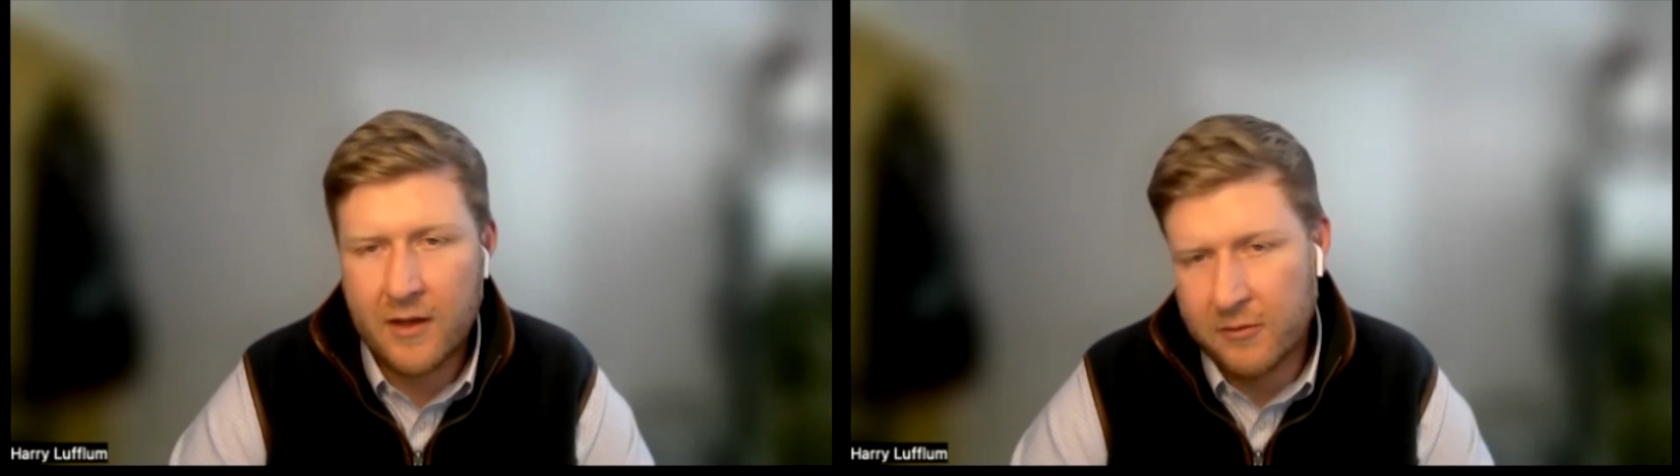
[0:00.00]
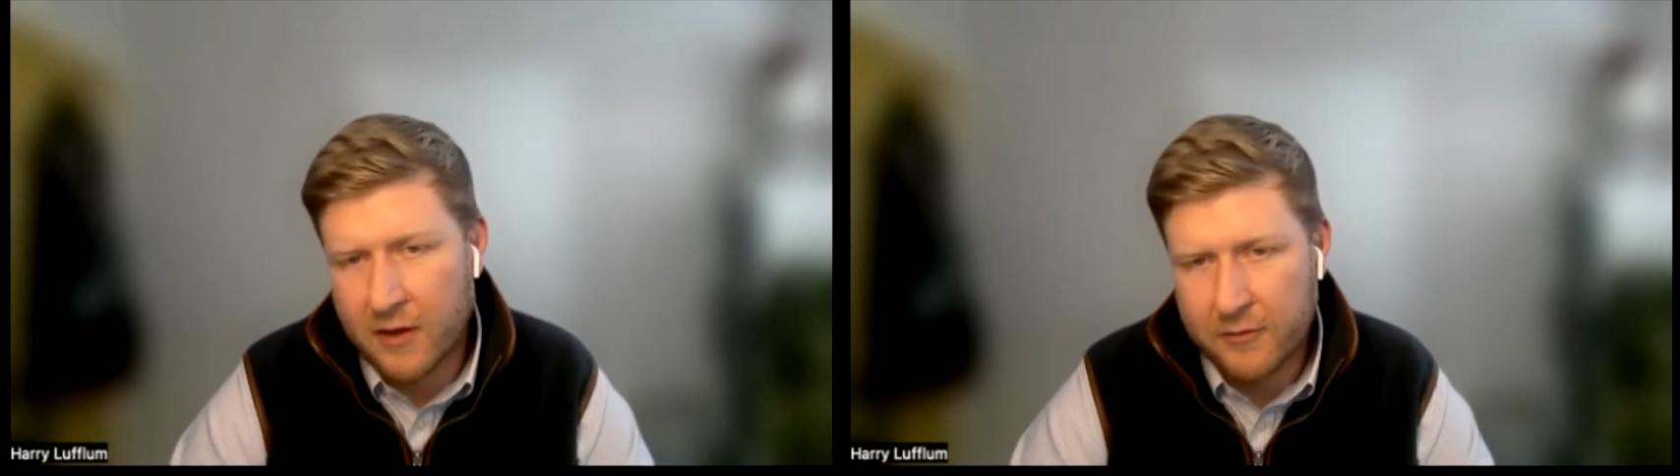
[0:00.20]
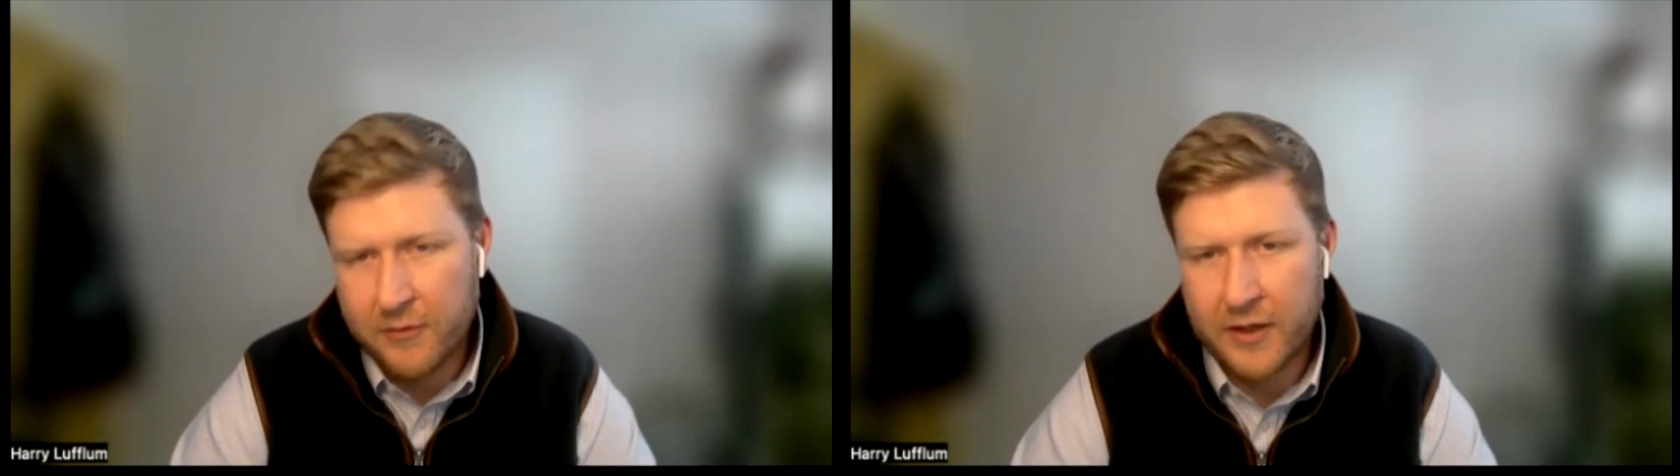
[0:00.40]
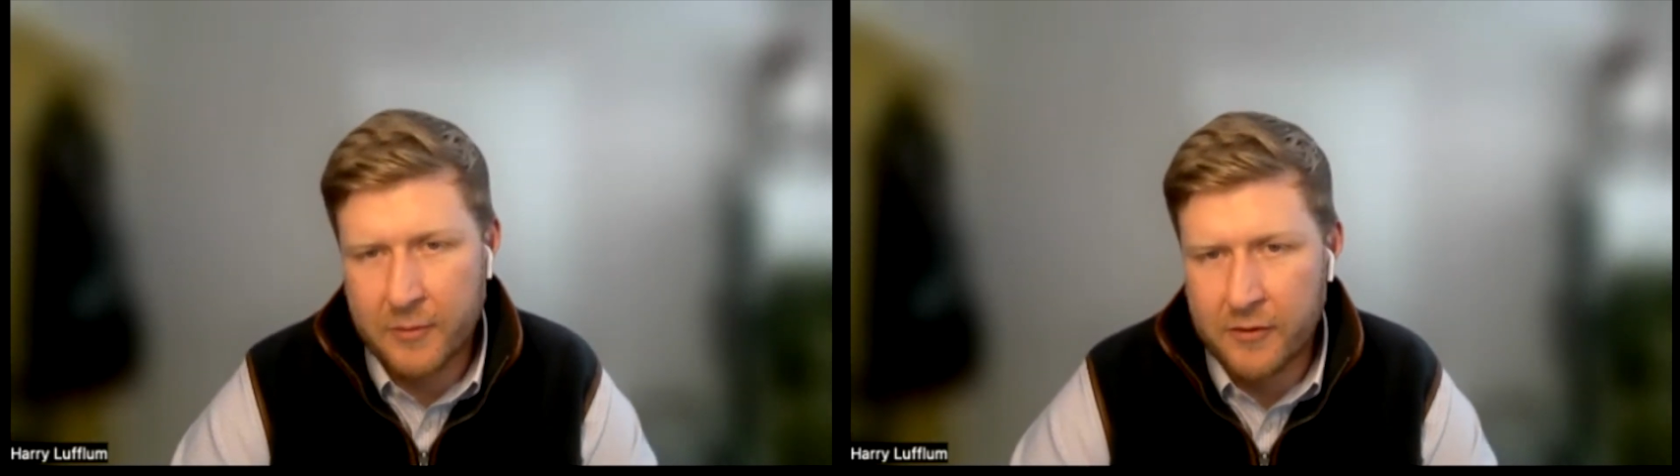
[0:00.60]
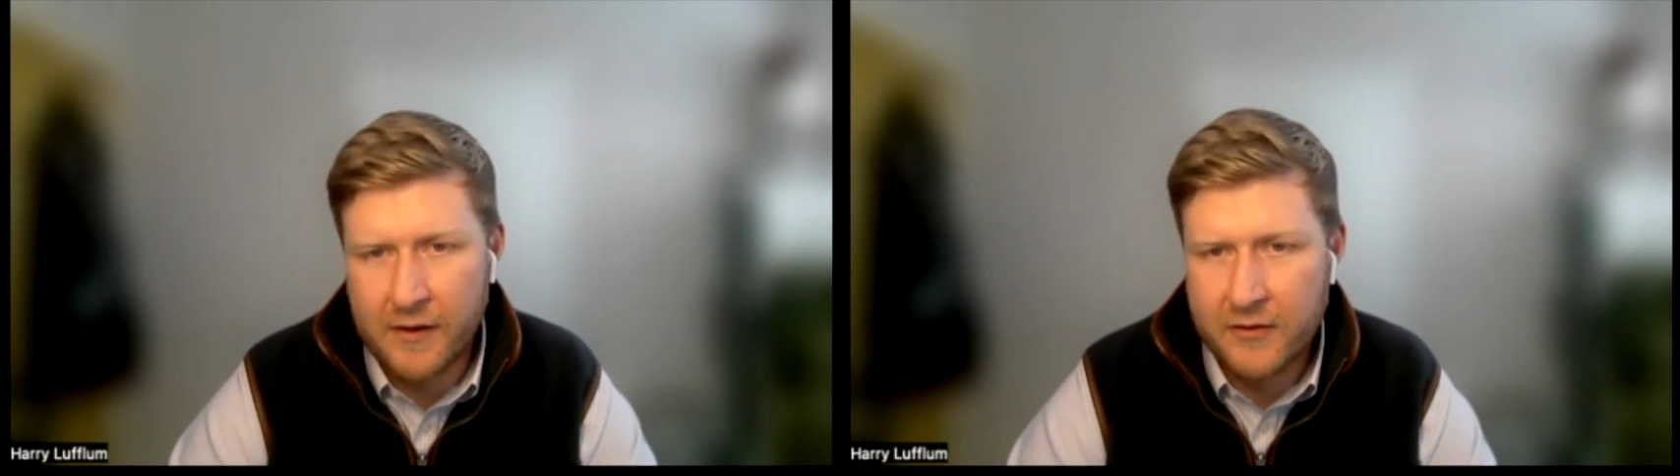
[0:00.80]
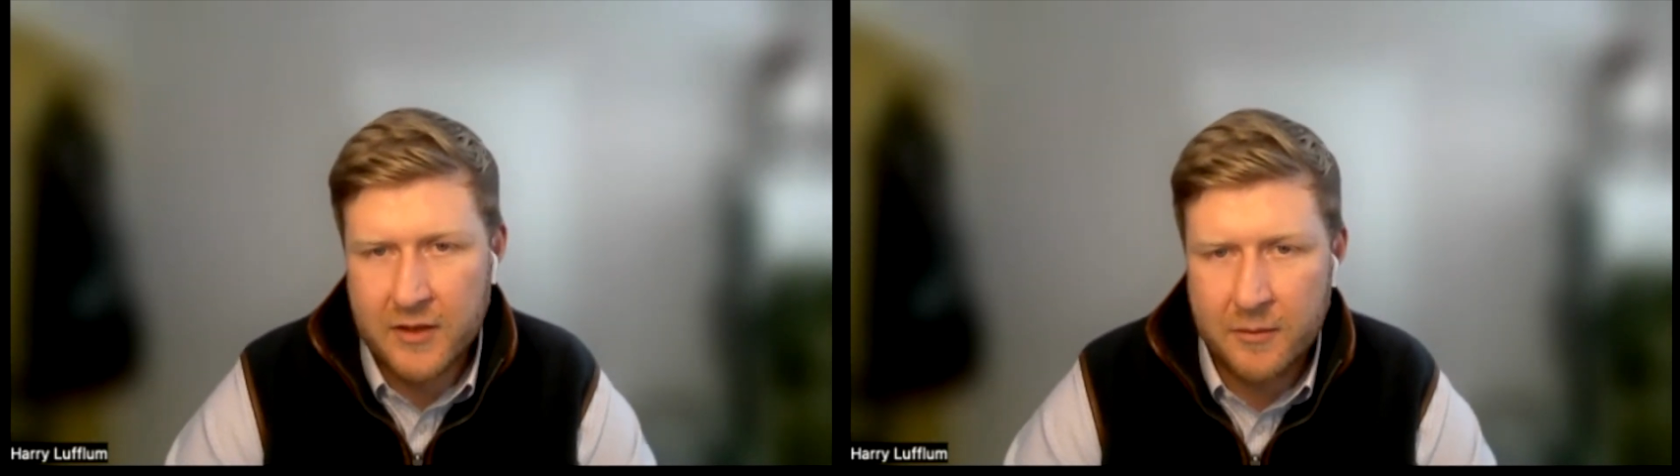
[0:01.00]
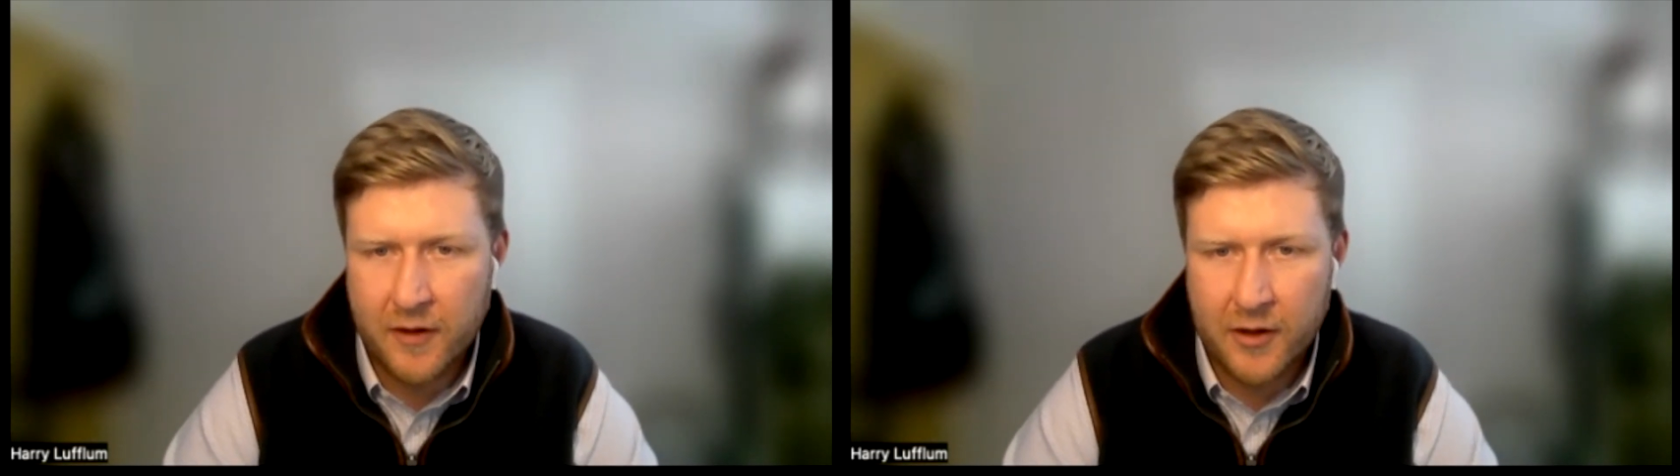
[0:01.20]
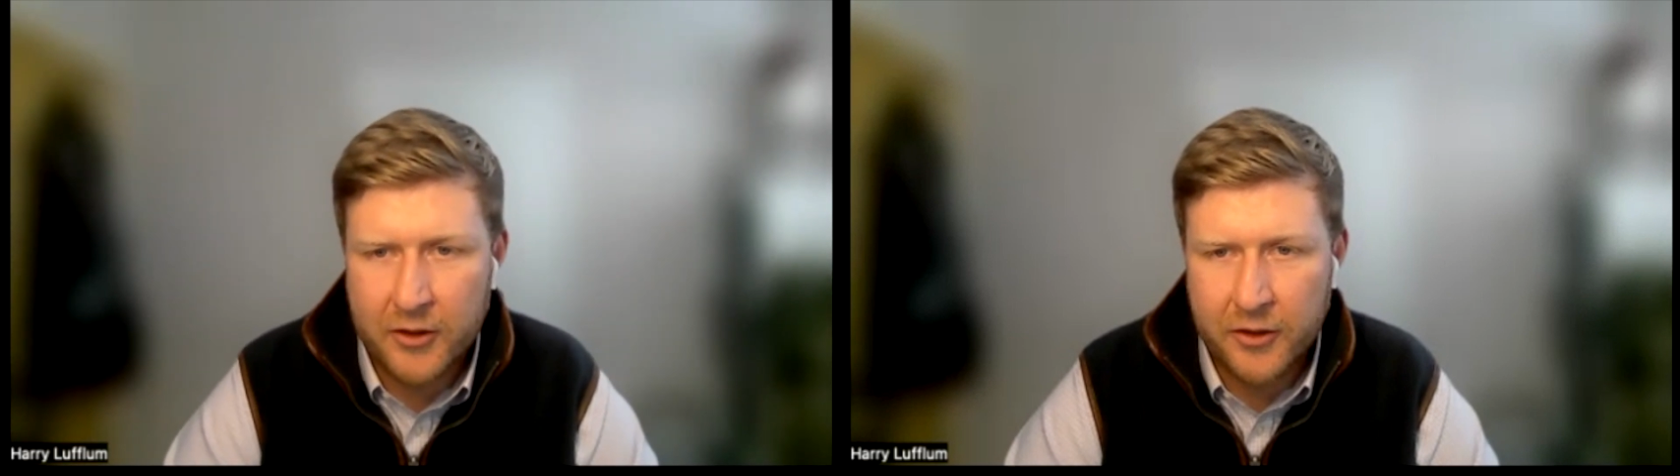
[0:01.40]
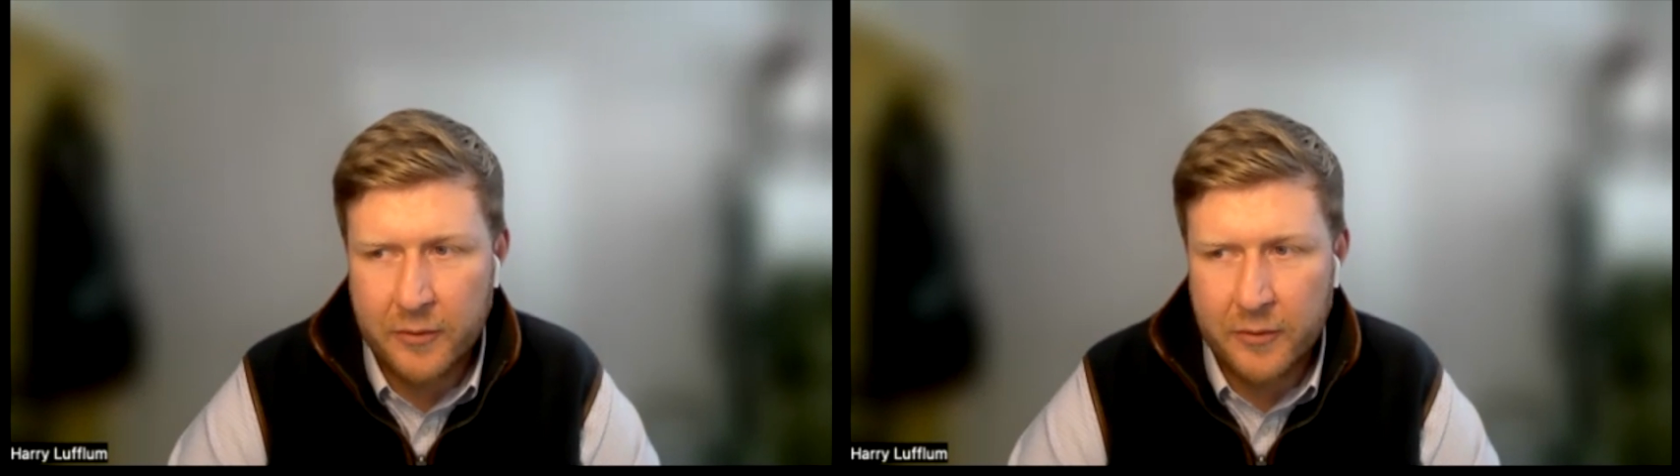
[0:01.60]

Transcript: I'll fully move over to the Morocco.